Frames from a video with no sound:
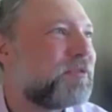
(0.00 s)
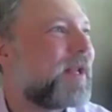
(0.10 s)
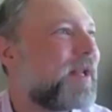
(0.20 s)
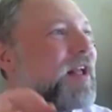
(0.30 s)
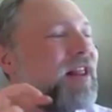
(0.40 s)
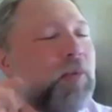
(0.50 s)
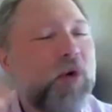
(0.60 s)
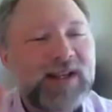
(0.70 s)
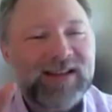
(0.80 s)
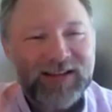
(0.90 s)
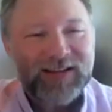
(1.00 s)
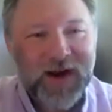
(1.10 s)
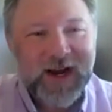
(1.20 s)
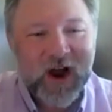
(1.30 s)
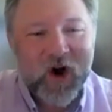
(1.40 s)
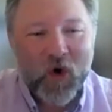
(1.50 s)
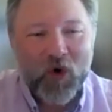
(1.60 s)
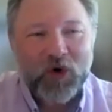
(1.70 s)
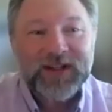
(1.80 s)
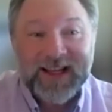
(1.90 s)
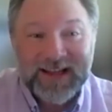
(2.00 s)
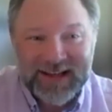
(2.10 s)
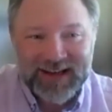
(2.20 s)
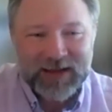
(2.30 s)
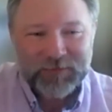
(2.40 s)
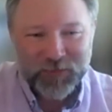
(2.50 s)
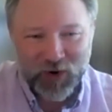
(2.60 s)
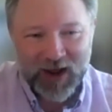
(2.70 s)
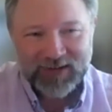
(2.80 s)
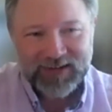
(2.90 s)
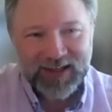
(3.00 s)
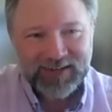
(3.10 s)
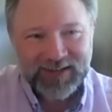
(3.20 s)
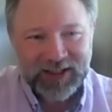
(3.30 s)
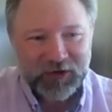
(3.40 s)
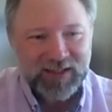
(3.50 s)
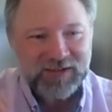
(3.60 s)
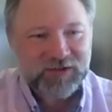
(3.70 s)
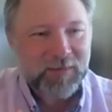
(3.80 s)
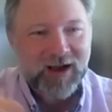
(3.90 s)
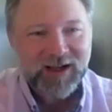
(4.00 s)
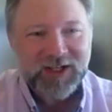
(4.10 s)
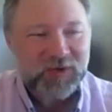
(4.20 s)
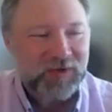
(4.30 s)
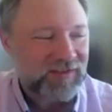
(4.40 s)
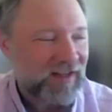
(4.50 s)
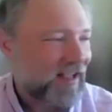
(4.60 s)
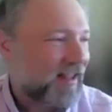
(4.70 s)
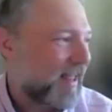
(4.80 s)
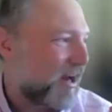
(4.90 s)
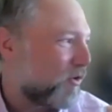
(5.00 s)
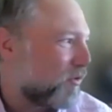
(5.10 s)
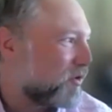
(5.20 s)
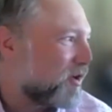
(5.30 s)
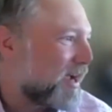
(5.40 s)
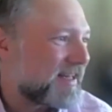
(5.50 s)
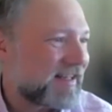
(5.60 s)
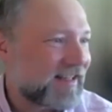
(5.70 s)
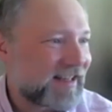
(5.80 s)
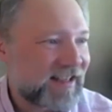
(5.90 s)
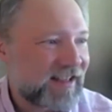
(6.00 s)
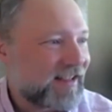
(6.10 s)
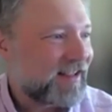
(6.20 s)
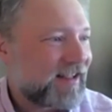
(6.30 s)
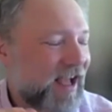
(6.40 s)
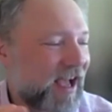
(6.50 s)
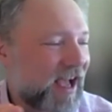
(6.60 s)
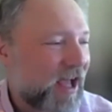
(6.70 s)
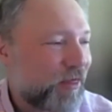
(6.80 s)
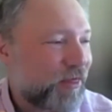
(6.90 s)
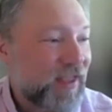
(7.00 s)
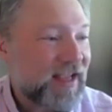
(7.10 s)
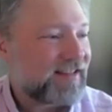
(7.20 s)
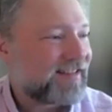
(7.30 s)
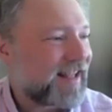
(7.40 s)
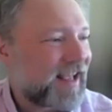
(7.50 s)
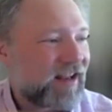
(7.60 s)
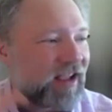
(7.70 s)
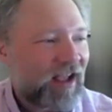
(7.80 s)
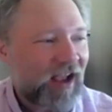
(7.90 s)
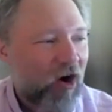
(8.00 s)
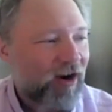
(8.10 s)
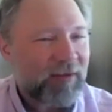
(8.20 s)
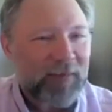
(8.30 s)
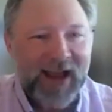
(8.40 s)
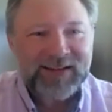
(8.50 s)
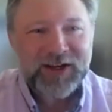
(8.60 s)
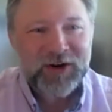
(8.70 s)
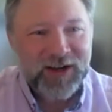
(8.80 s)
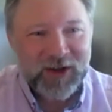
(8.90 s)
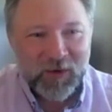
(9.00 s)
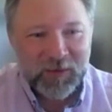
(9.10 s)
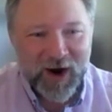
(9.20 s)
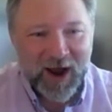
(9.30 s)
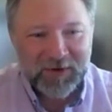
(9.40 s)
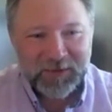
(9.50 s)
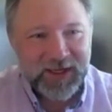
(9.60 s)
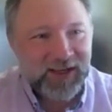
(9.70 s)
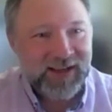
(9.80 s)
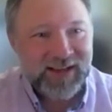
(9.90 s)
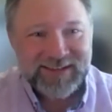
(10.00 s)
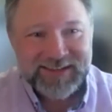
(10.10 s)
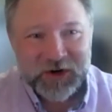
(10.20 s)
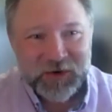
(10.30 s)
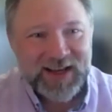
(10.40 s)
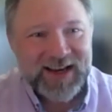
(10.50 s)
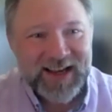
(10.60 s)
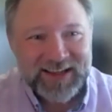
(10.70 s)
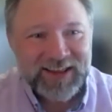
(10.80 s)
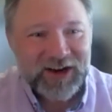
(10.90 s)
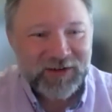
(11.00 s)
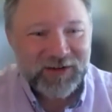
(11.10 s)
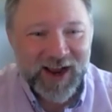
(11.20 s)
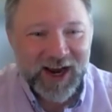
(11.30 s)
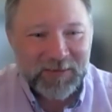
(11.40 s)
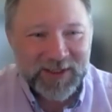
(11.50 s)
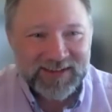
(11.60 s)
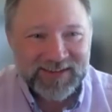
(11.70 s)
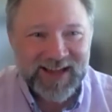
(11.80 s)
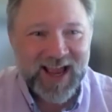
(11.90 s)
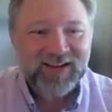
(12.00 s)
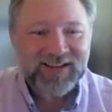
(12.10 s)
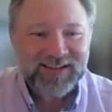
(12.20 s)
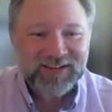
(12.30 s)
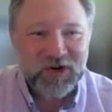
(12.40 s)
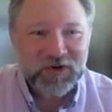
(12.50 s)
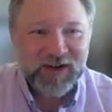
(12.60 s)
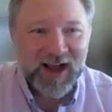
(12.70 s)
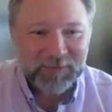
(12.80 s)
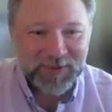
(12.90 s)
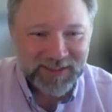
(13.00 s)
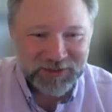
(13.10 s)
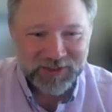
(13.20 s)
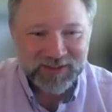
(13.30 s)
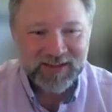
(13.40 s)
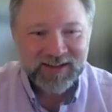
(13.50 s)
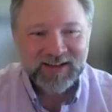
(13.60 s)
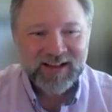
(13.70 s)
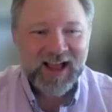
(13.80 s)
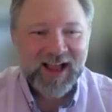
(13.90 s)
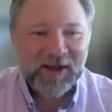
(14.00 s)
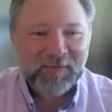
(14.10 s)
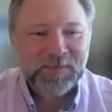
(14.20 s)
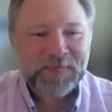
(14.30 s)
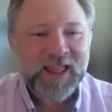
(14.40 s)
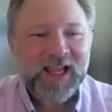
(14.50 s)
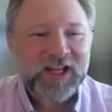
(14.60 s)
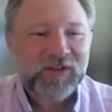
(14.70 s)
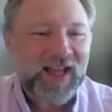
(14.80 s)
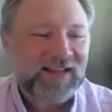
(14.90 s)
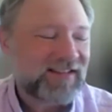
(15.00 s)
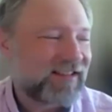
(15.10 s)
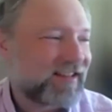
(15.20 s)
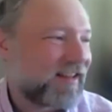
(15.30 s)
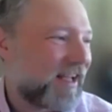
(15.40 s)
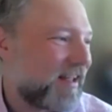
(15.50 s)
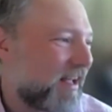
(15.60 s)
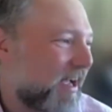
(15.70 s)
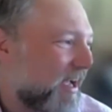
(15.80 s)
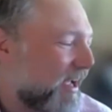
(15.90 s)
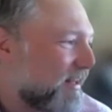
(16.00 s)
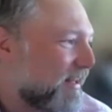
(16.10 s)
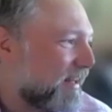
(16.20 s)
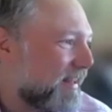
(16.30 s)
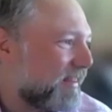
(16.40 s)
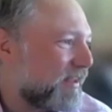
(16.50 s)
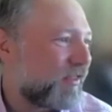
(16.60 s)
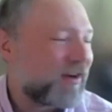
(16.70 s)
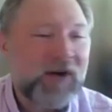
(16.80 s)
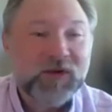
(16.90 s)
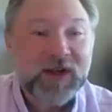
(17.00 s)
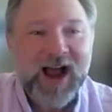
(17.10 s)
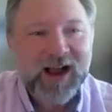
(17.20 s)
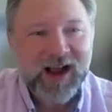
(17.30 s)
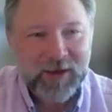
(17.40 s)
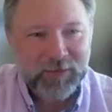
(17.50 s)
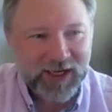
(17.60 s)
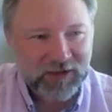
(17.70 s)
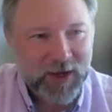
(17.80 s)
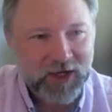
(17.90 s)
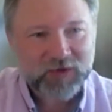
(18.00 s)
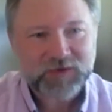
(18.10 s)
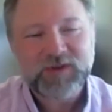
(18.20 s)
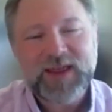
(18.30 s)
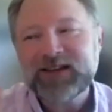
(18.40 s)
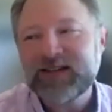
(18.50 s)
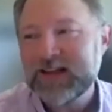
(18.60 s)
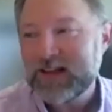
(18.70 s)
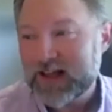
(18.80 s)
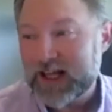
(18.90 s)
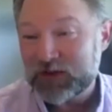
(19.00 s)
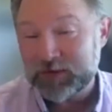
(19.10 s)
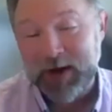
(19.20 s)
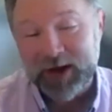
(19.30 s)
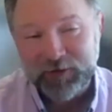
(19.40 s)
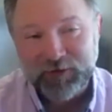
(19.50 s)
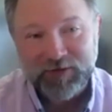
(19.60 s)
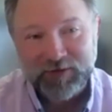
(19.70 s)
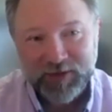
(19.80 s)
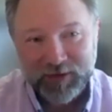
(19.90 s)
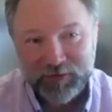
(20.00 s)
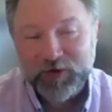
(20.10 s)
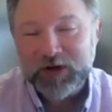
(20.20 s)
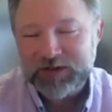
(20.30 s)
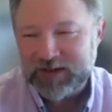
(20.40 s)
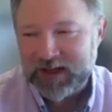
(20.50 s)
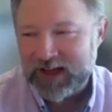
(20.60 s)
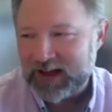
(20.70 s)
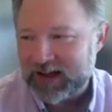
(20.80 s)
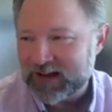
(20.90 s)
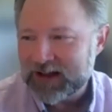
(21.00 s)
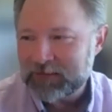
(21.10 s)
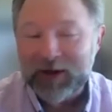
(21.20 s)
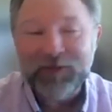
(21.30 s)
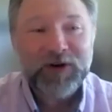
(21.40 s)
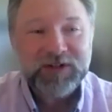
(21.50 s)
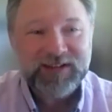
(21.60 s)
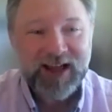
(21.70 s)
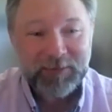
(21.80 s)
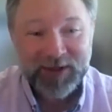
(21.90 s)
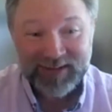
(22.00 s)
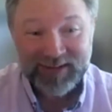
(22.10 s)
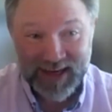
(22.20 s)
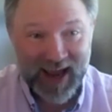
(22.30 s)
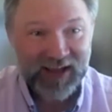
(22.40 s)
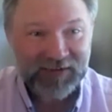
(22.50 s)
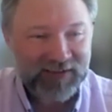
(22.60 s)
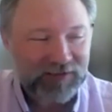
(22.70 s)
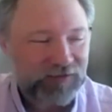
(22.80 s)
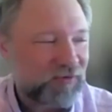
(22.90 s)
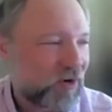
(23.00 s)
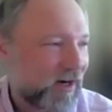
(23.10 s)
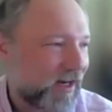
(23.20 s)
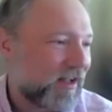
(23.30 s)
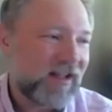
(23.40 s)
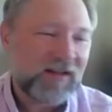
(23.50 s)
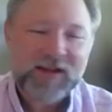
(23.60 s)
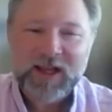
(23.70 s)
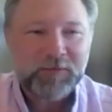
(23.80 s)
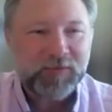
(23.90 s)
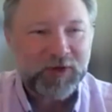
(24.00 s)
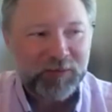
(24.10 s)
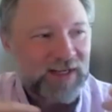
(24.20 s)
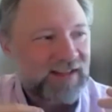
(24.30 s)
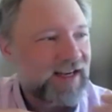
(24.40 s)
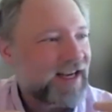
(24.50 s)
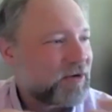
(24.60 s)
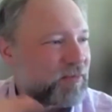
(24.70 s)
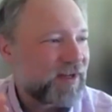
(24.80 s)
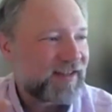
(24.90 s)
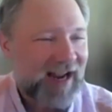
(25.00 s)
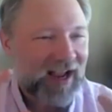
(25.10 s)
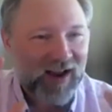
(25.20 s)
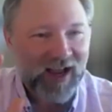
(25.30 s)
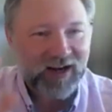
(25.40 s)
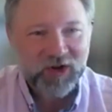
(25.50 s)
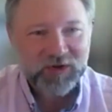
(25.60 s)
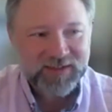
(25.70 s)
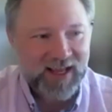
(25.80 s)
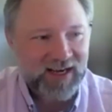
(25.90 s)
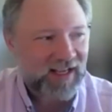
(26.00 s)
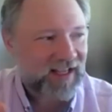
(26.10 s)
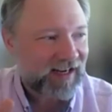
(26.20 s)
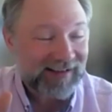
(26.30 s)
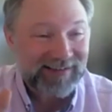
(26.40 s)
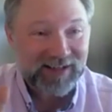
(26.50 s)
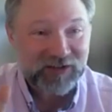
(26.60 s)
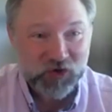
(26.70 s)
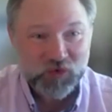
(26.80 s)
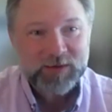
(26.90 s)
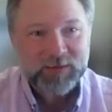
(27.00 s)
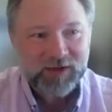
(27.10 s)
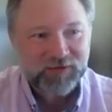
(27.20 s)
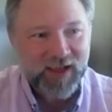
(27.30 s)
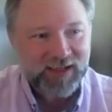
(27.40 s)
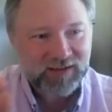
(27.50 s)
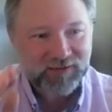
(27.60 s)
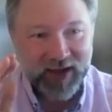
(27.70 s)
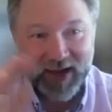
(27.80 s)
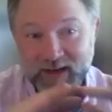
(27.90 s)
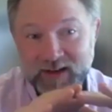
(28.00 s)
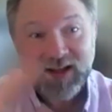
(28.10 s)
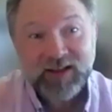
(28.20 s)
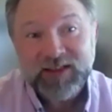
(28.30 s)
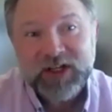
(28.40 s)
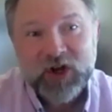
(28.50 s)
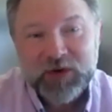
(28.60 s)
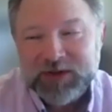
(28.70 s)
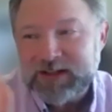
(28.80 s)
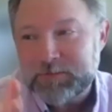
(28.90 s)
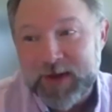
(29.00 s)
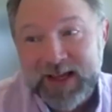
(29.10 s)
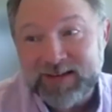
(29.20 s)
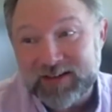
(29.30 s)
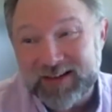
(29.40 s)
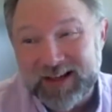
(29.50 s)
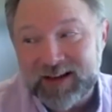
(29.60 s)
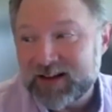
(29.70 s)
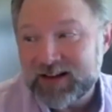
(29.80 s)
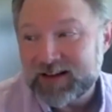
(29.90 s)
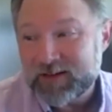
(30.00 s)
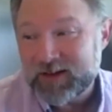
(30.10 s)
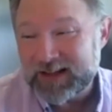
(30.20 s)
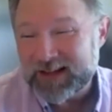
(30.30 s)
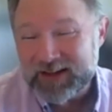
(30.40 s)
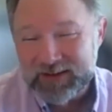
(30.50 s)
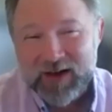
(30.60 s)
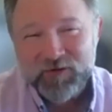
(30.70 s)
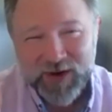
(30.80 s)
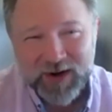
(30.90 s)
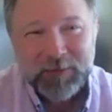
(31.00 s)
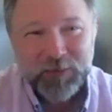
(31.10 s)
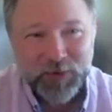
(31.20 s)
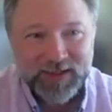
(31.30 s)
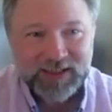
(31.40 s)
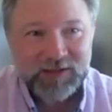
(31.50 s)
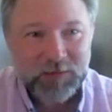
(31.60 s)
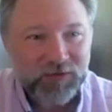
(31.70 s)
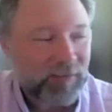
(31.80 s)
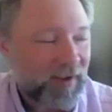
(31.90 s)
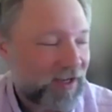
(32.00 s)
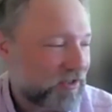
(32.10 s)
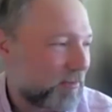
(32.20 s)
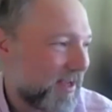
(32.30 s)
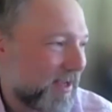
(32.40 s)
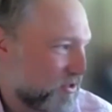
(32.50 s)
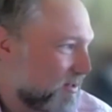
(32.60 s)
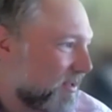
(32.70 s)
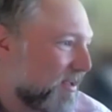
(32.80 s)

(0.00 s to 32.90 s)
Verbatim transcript: But the point is, it's a very old and deep process. You know, these are molecules that are related to uh, things that archaebacteria were probably secreting into their environment to silence the local competition. Um, you know that's that uh, they're not really com- complex molecules. So that's that's my f- the first uh, my first stop is the gas sevoflurane. It, you breathe it in, you breathe it out. I know it's getting in, and it's extremely effective. And the dose is basically is, is very predictable from patient to patient.